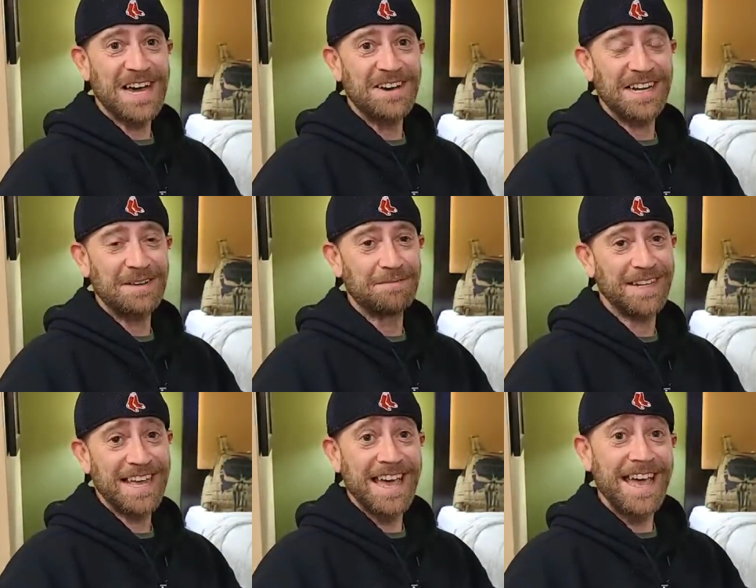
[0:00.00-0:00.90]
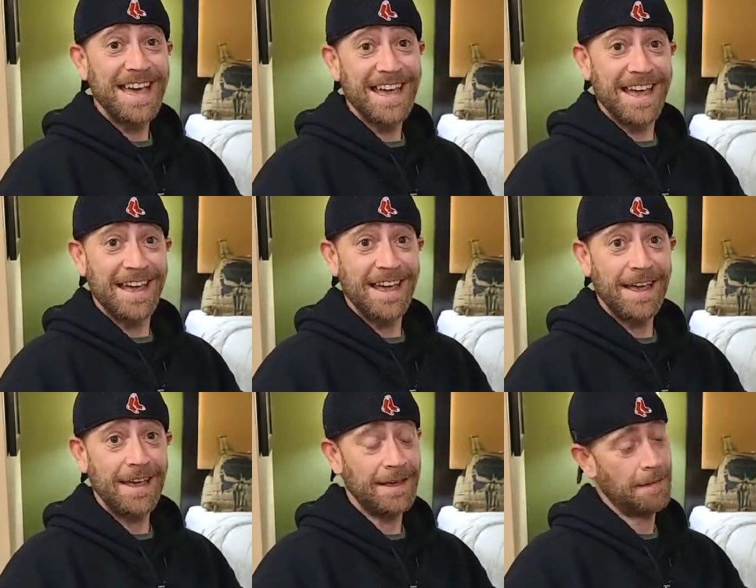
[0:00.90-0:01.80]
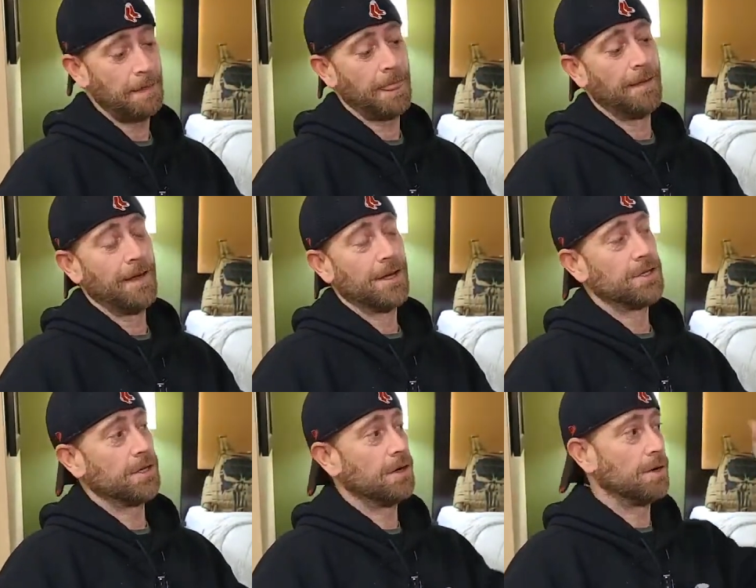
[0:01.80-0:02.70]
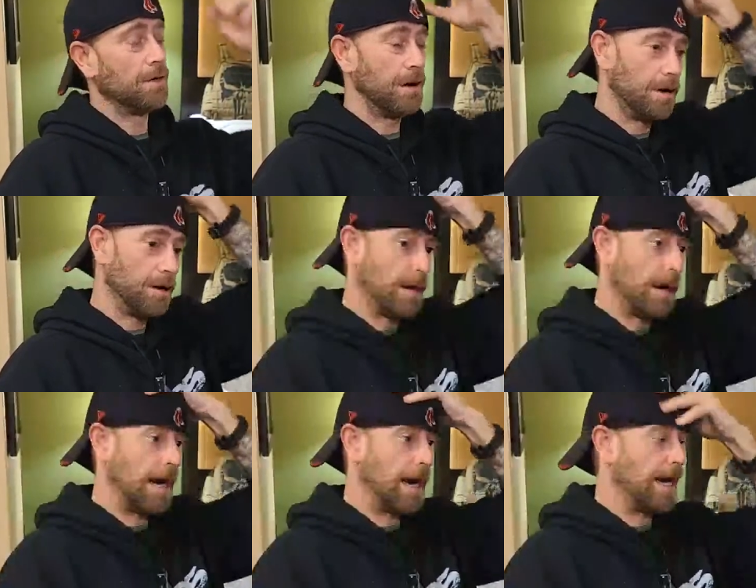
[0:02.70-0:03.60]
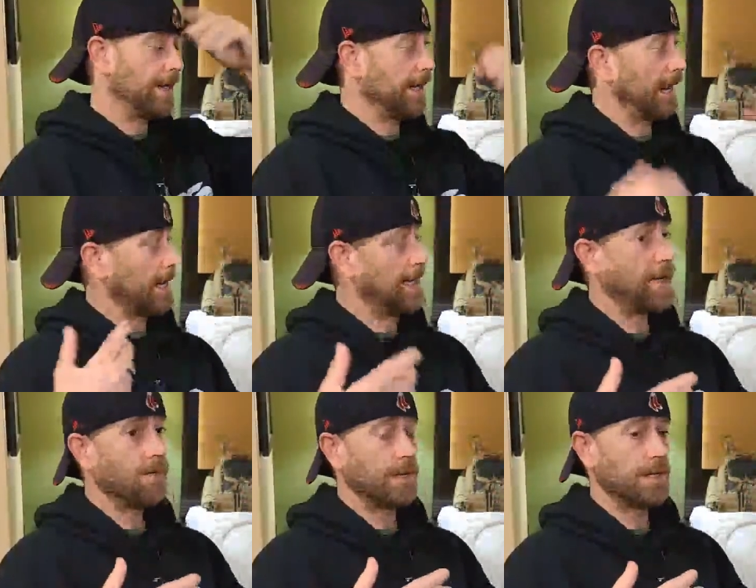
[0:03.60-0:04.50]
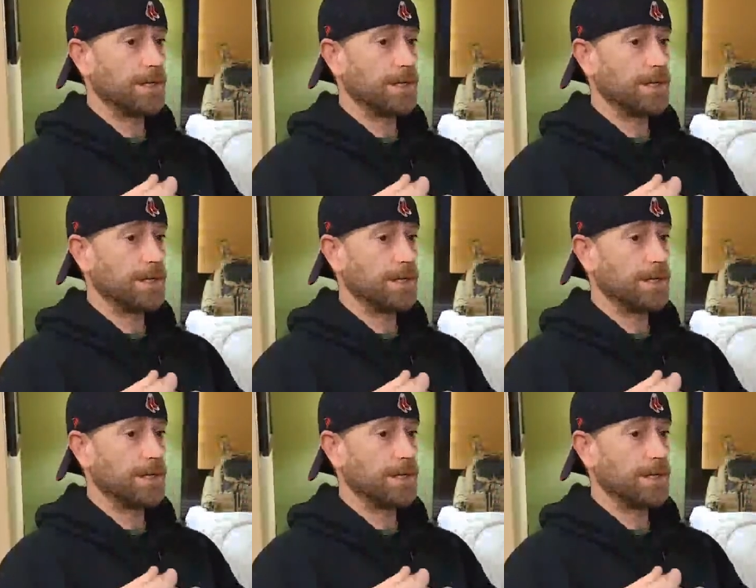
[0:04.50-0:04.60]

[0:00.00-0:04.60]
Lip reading: I put the camera out the window, and I'm showing them, and